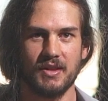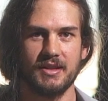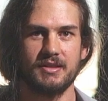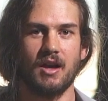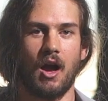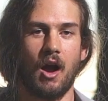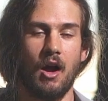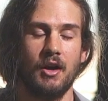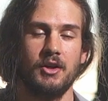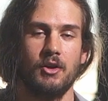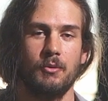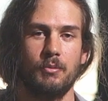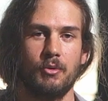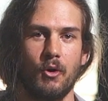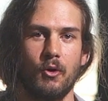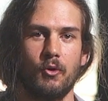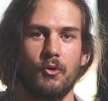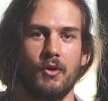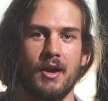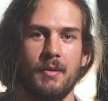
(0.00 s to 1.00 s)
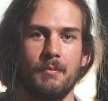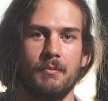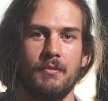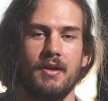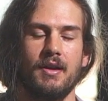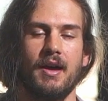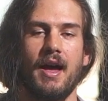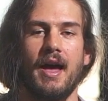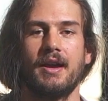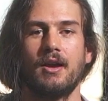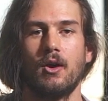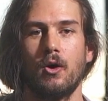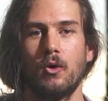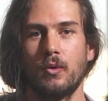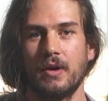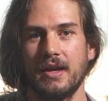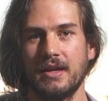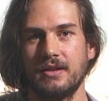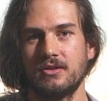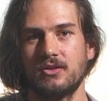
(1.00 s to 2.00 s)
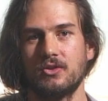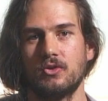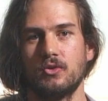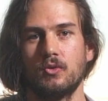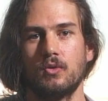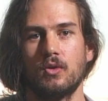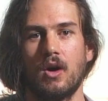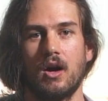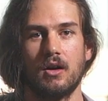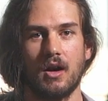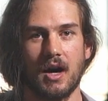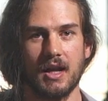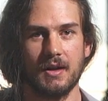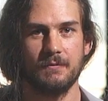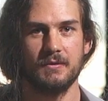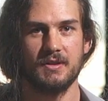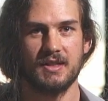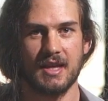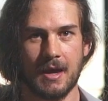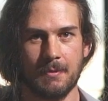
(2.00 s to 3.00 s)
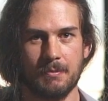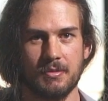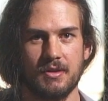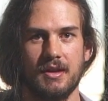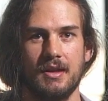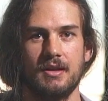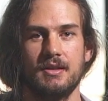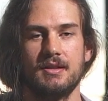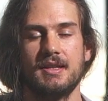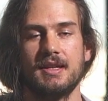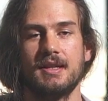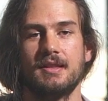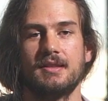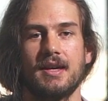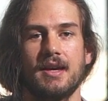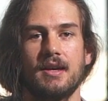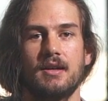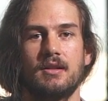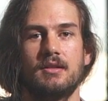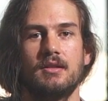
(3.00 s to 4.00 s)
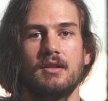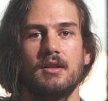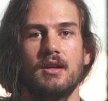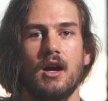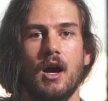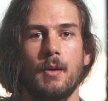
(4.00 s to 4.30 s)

this audio program, I go into a lot of depth and detail